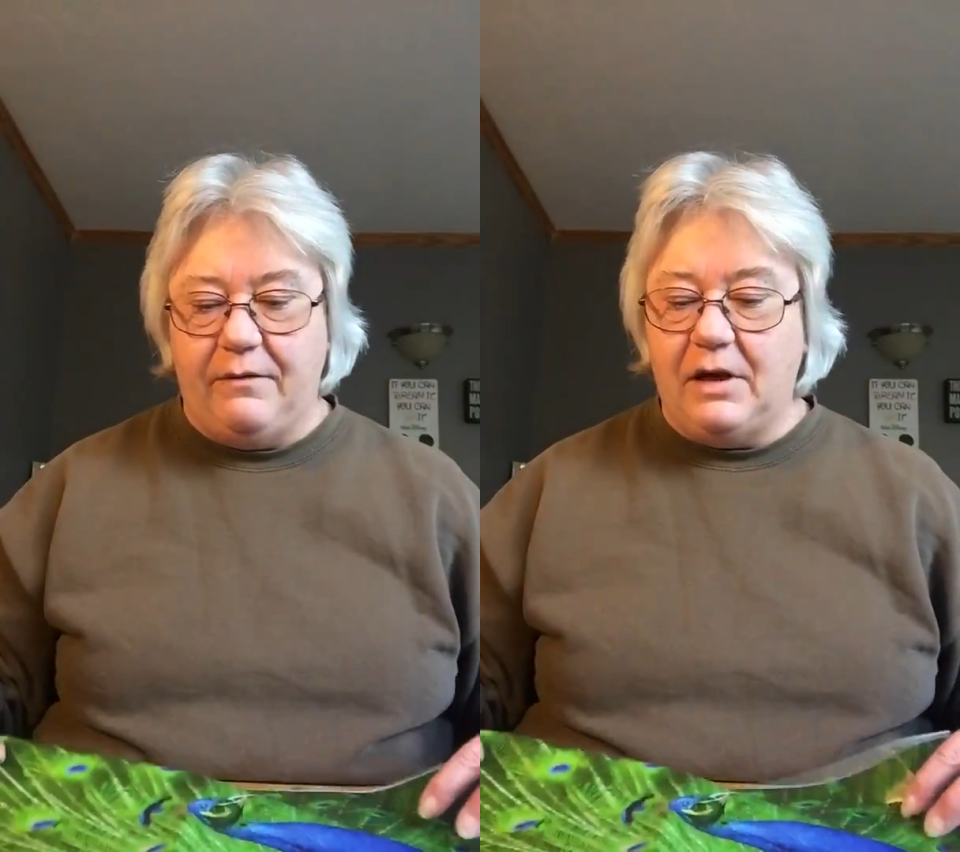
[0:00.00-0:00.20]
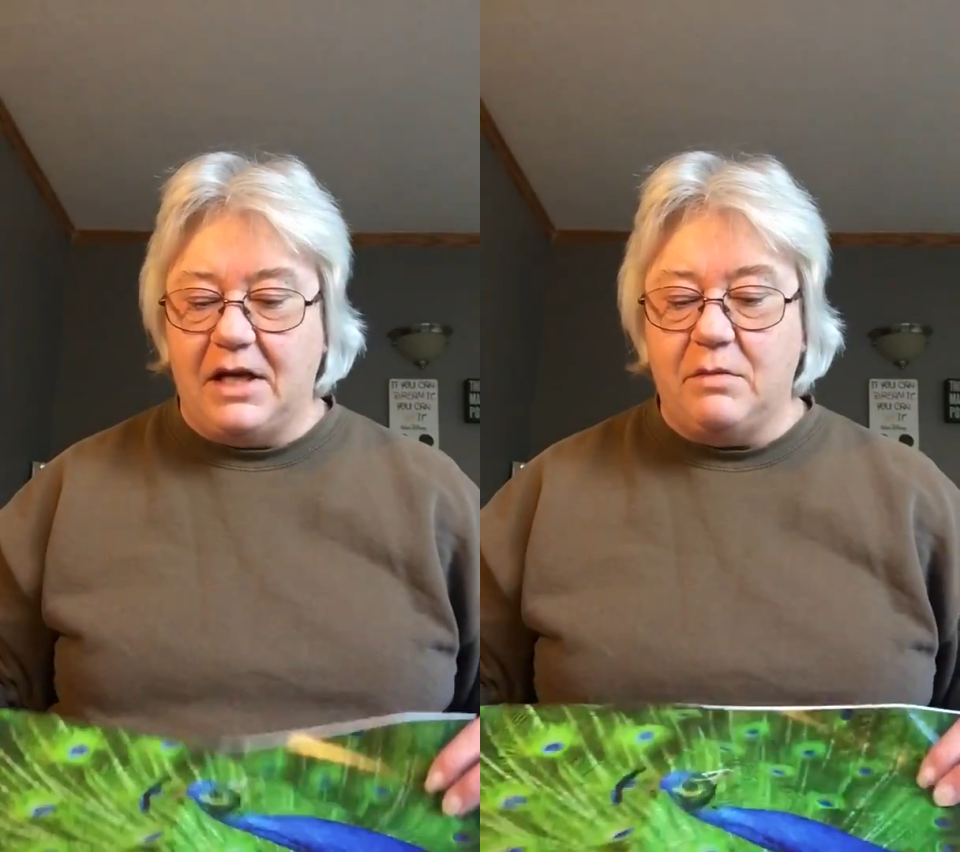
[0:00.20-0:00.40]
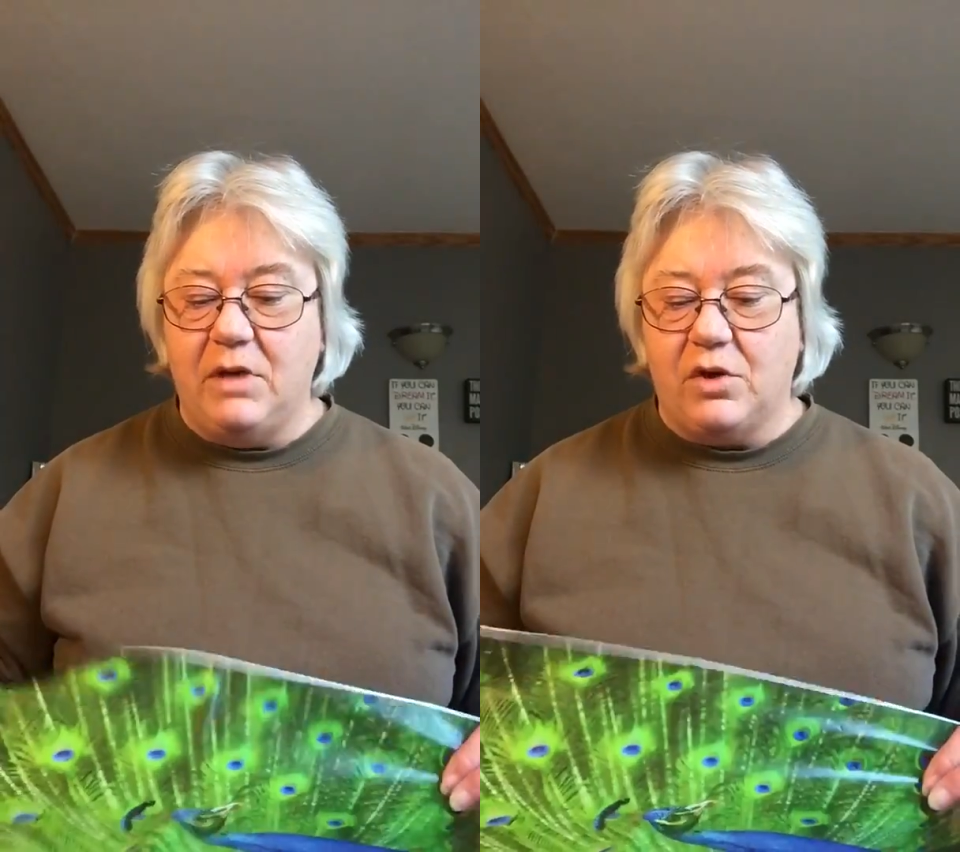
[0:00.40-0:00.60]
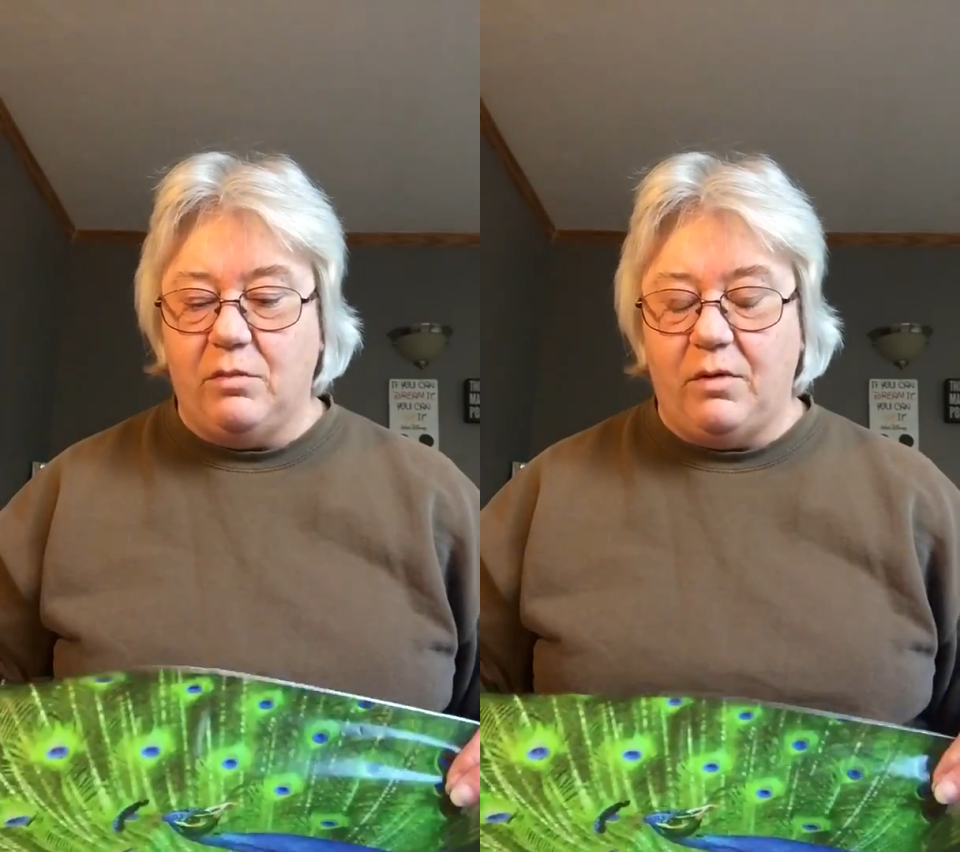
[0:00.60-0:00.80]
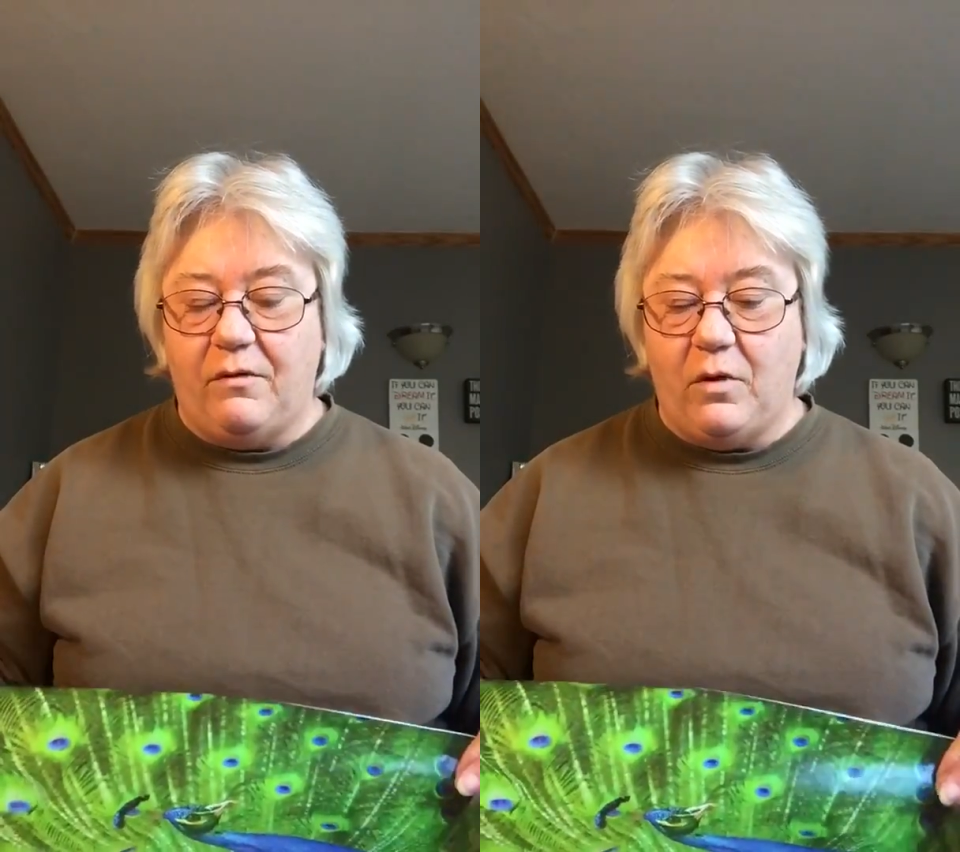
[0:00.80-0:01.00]
I forgot to measure
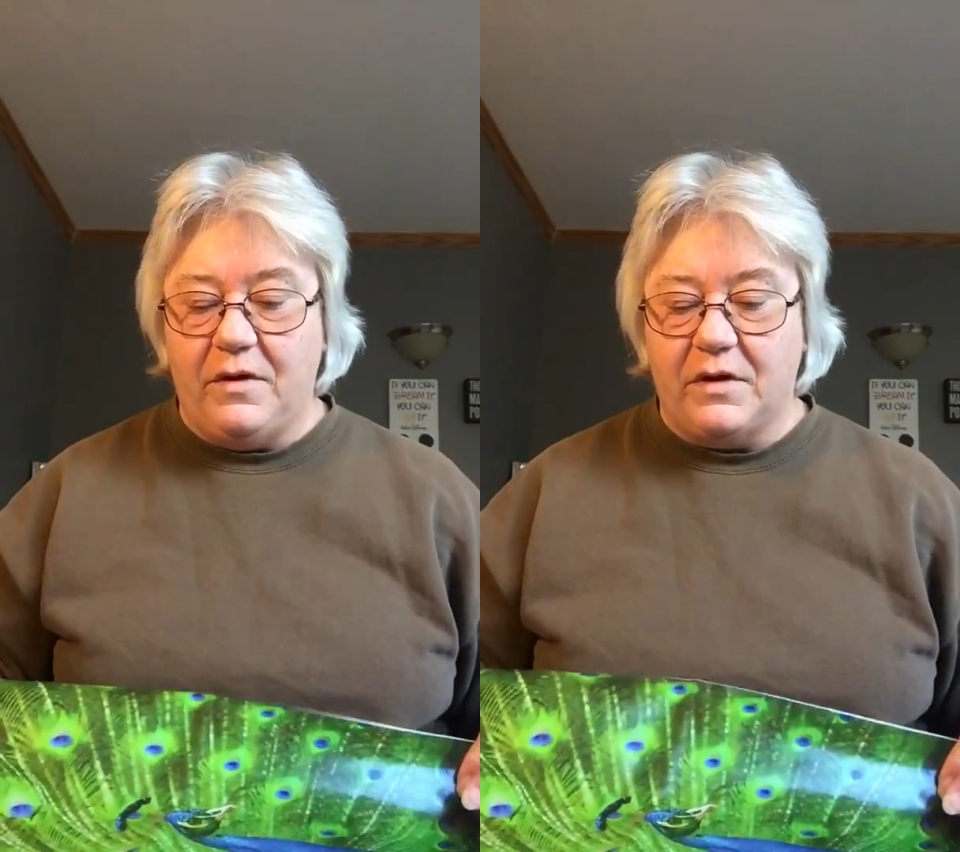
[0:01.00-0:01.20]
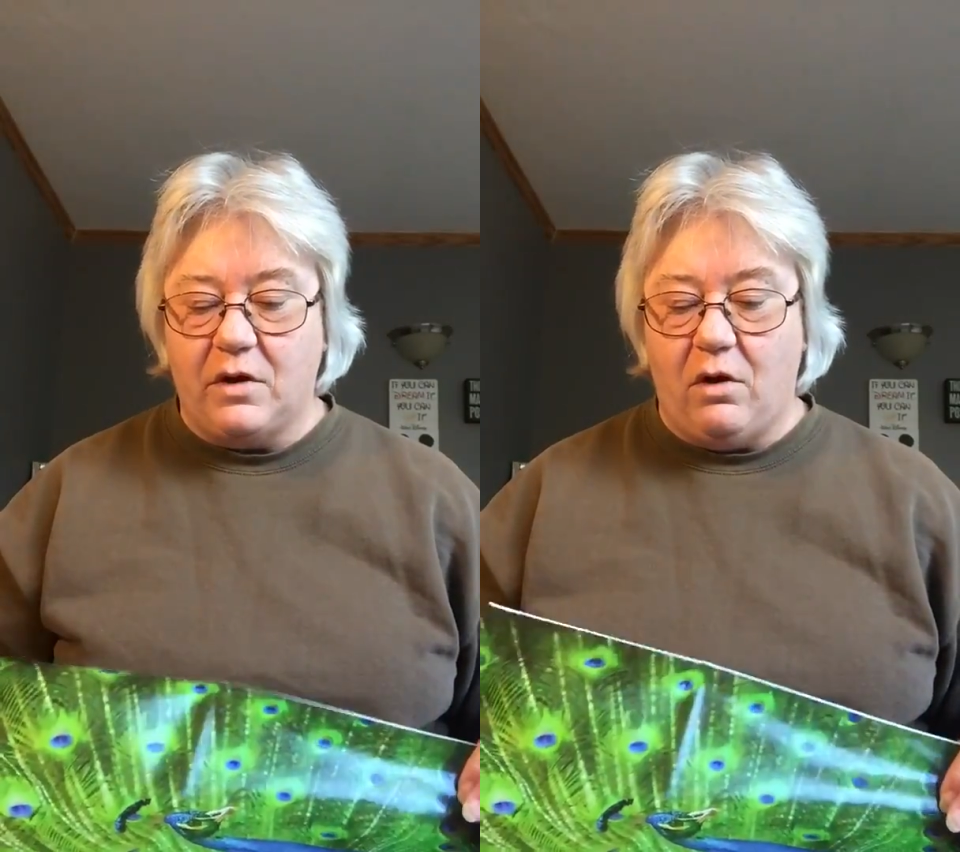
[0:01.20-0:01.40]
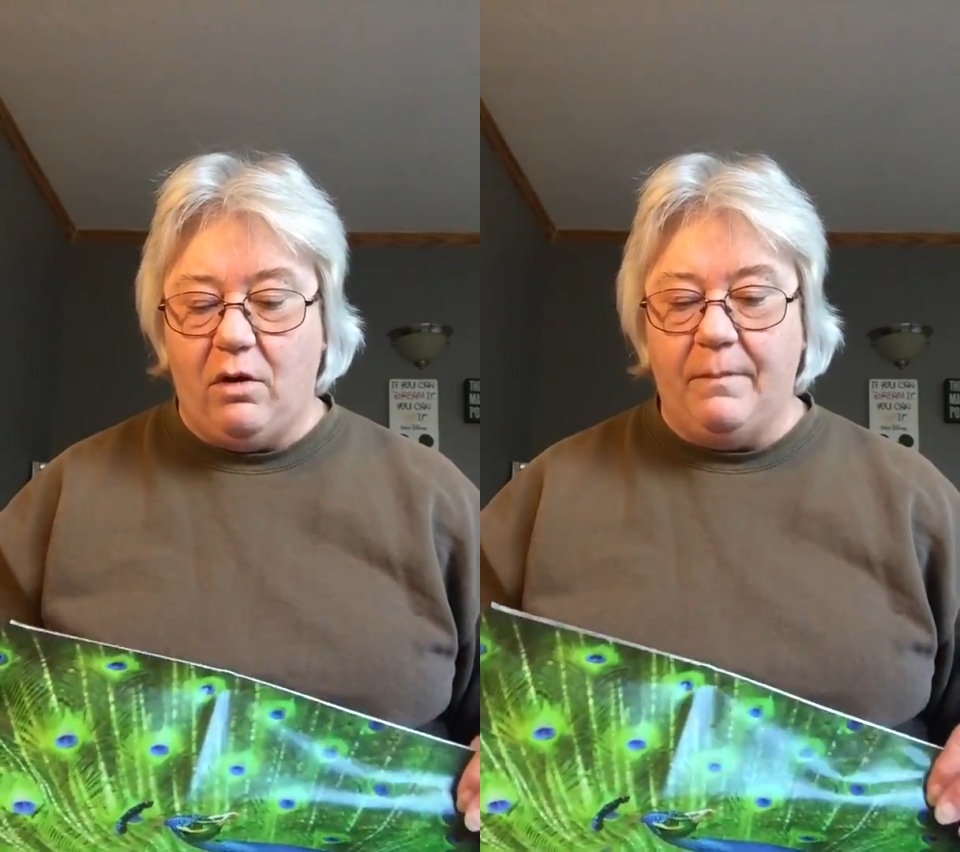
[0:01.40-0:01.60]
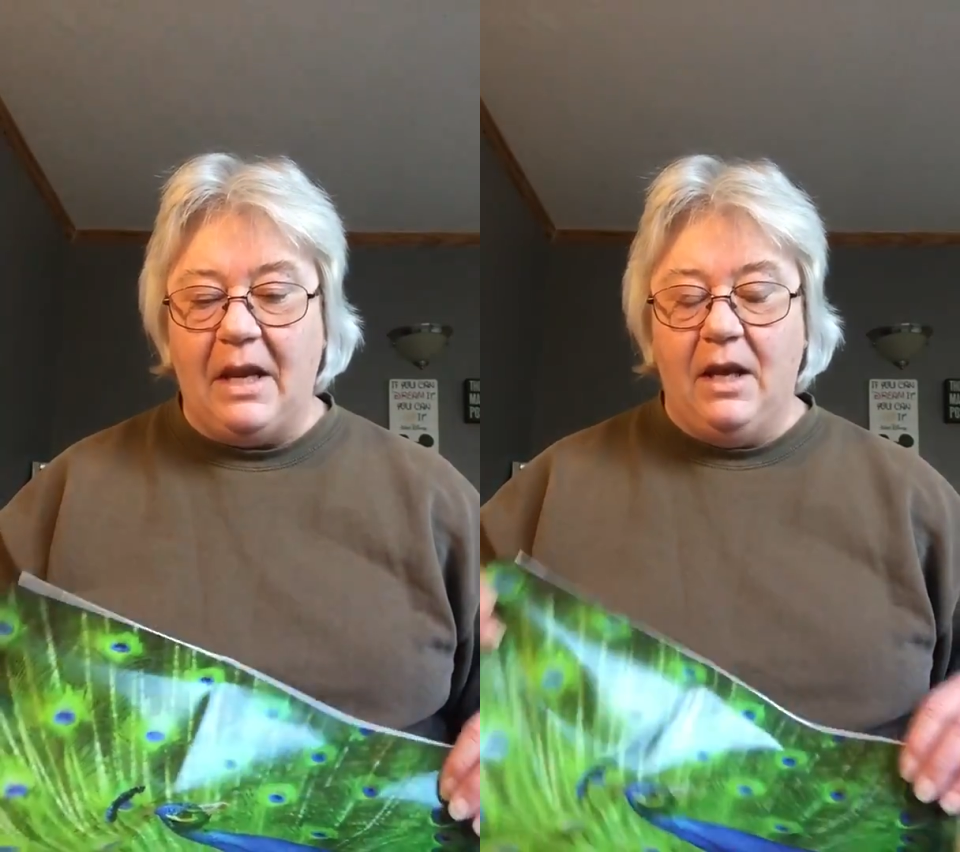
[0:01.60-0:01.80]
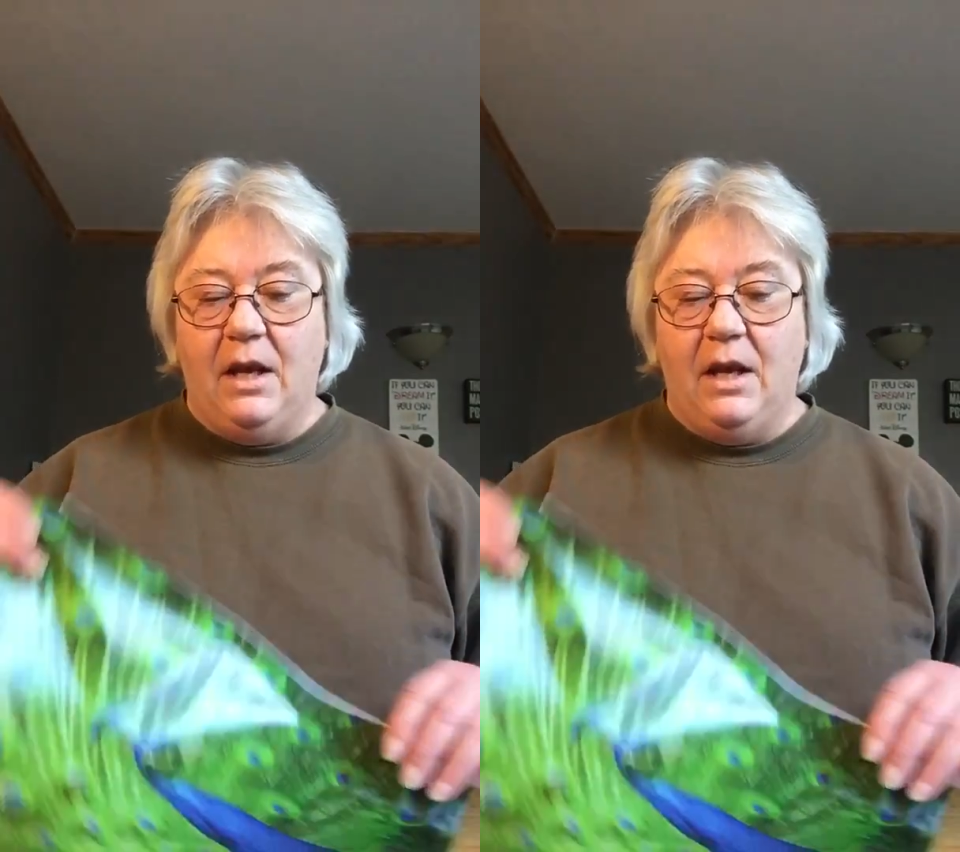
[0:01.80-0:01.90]
them before this call.